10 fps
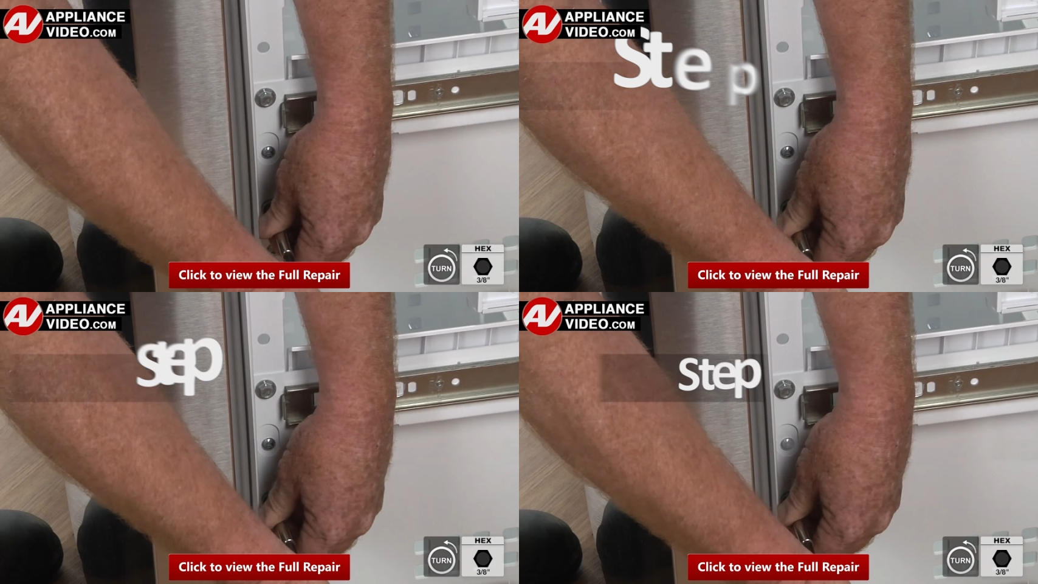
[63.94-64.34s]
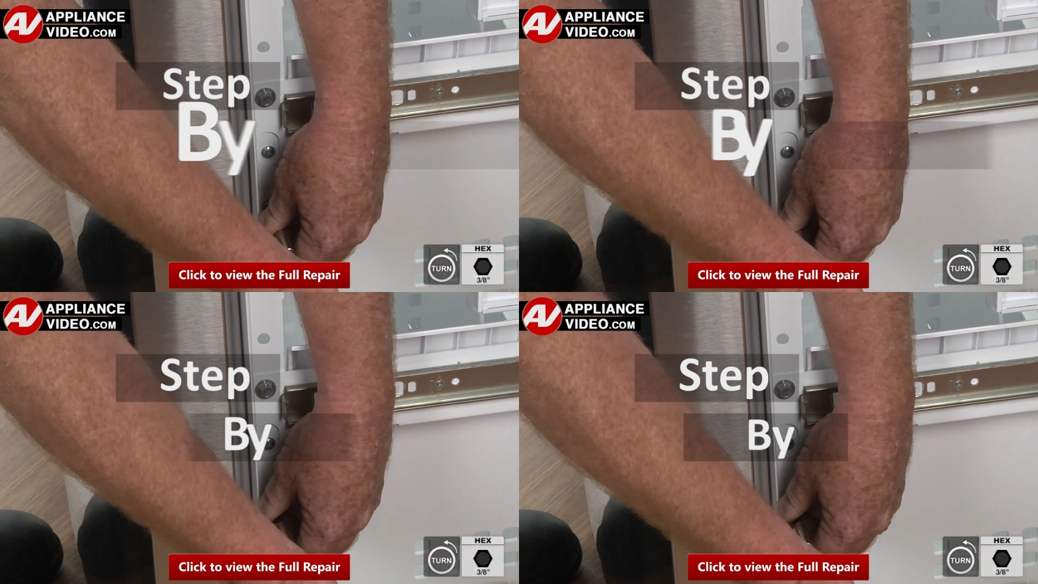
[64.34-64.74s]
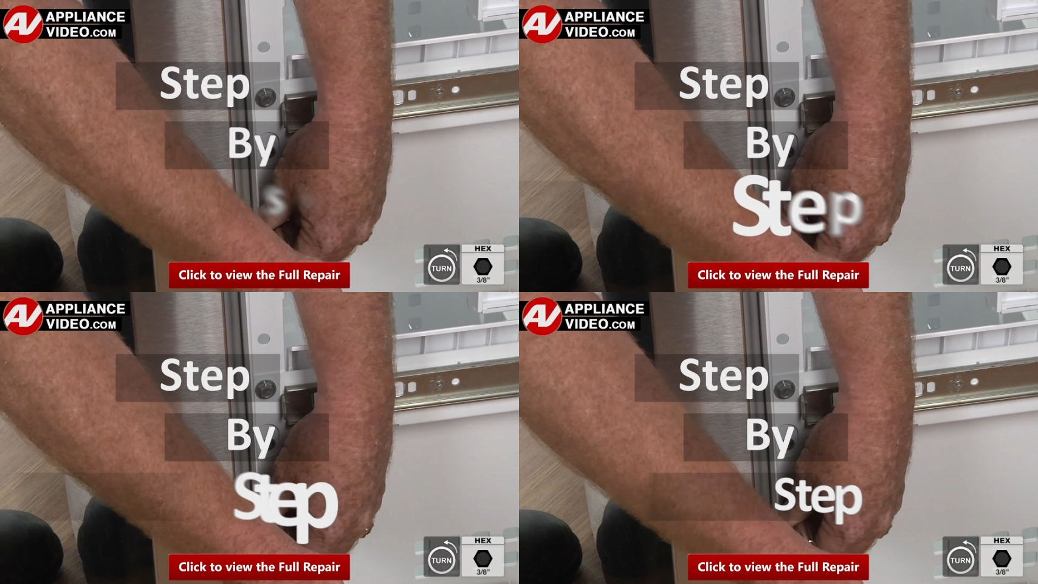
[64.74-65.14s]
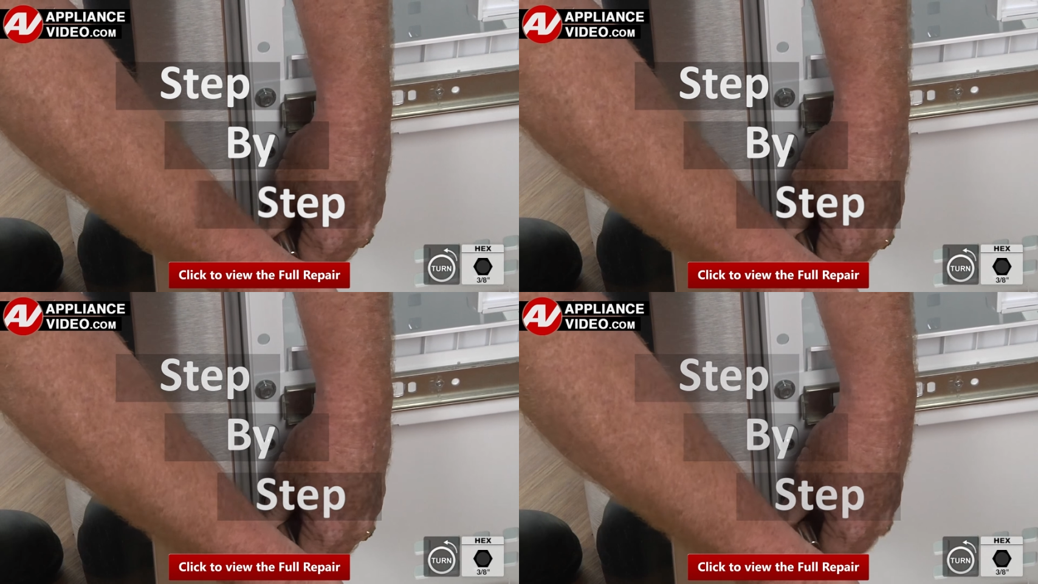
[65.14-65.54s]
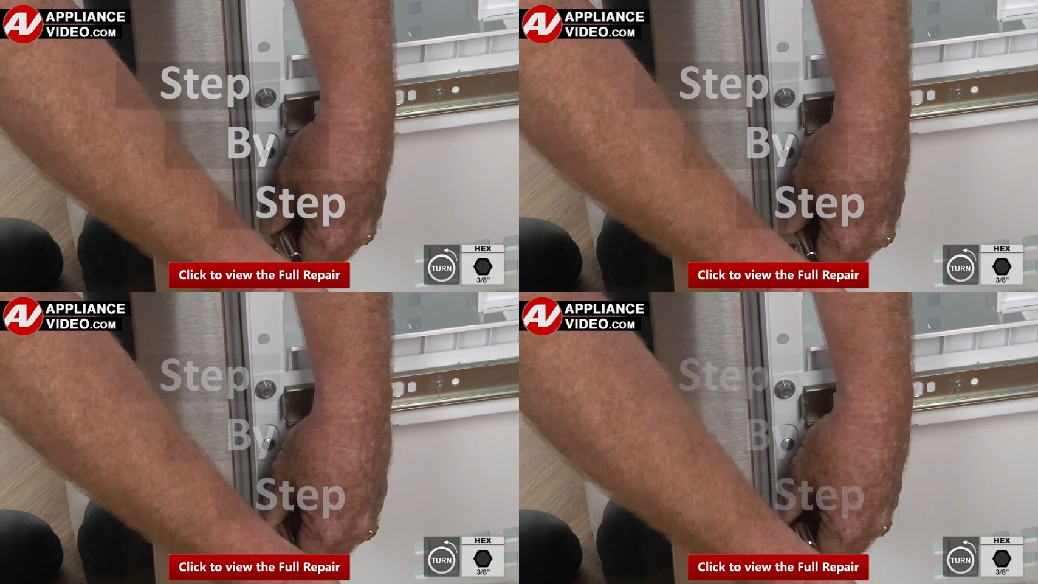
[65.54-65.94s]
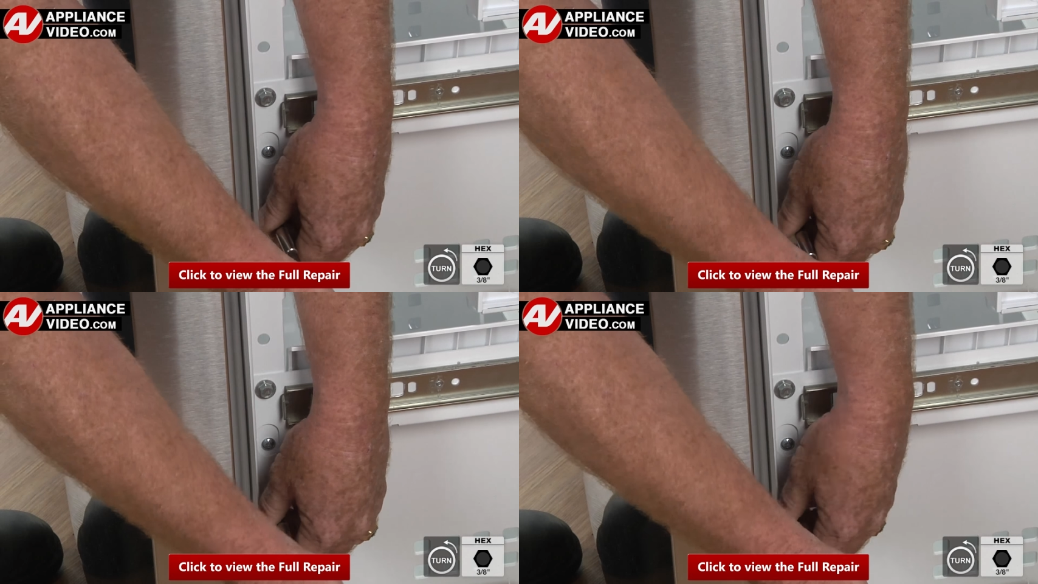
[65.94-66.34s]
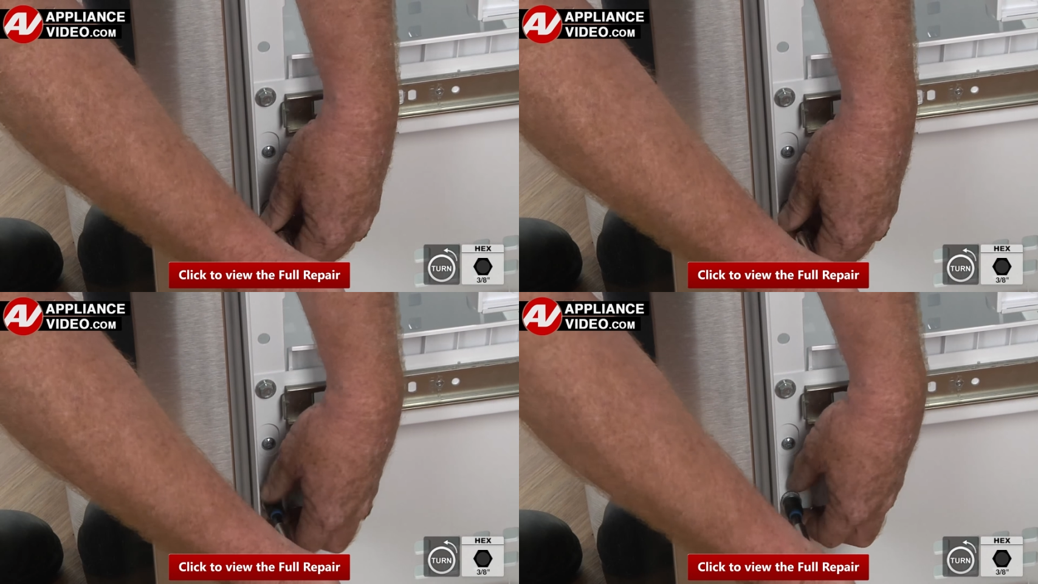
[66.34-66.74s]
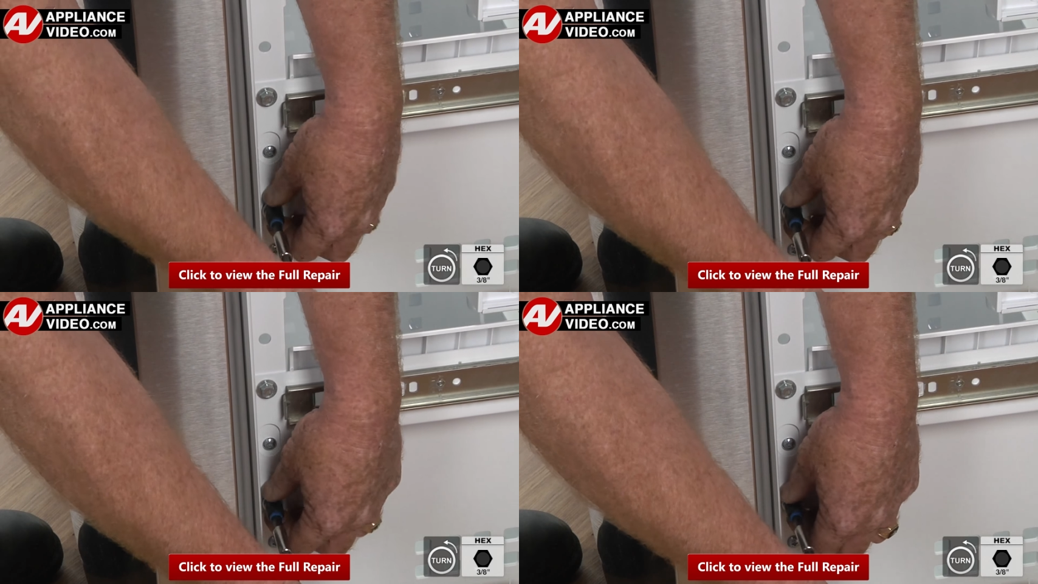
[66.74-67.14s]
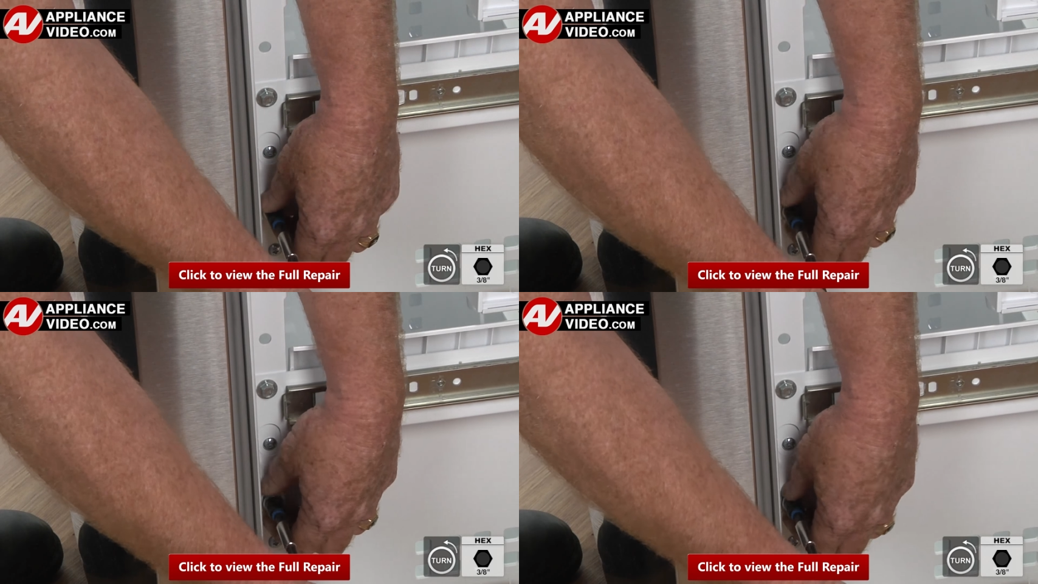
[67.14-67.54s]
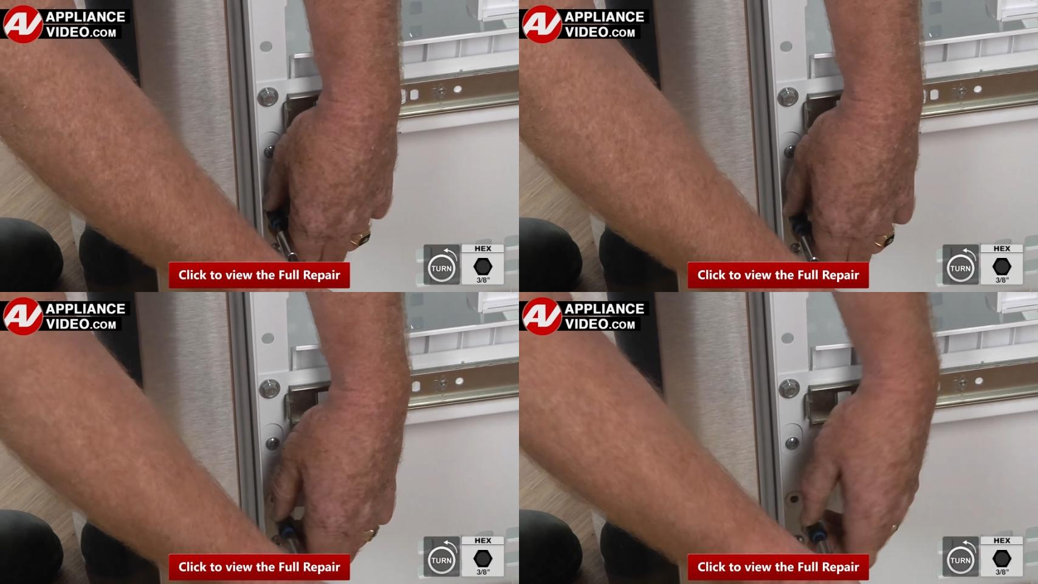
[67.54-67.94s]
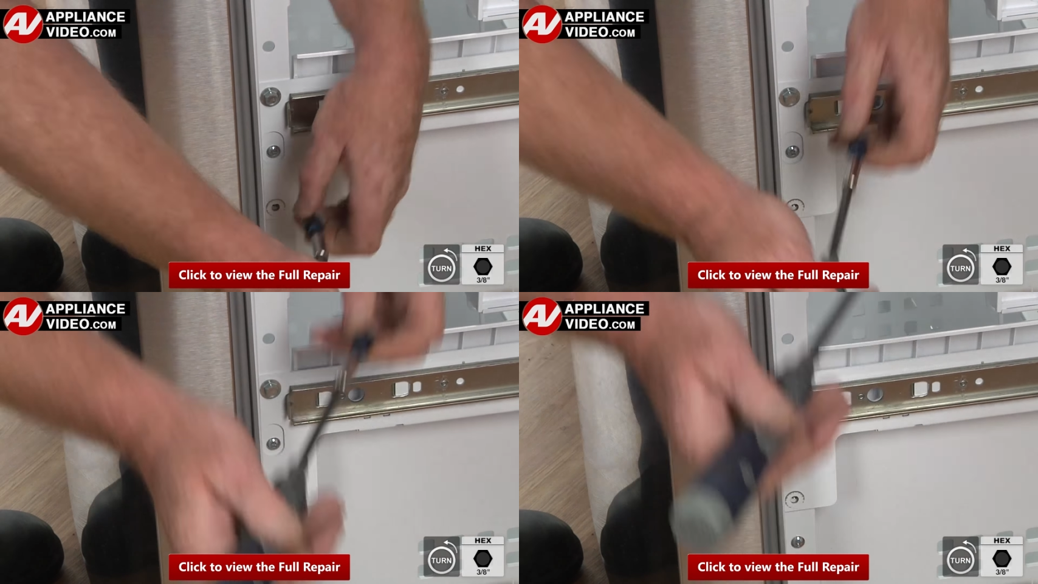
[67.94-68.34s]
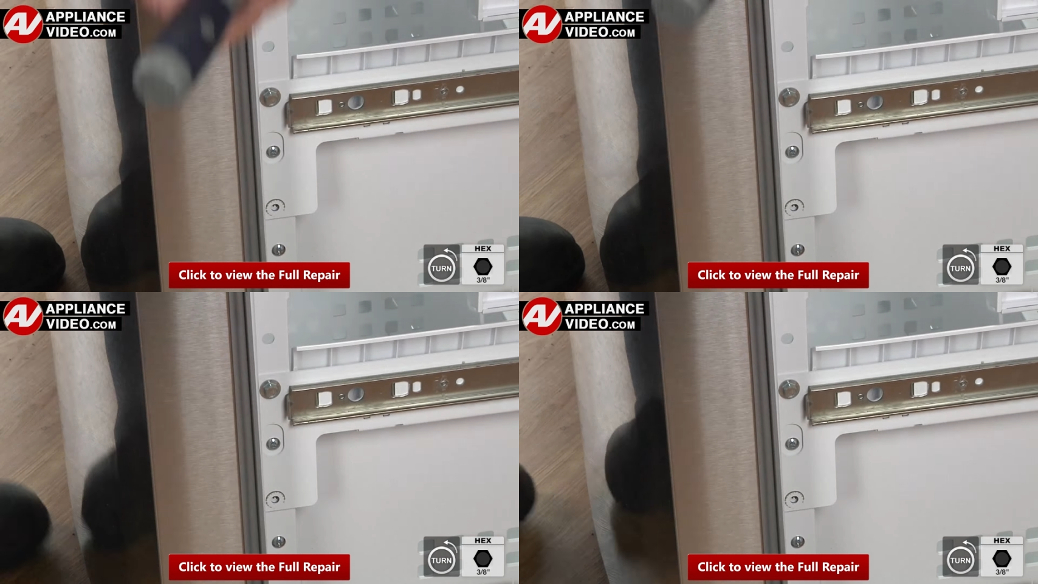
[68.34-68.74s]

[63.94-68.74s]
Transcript: No face is visible, so there are no lips to read.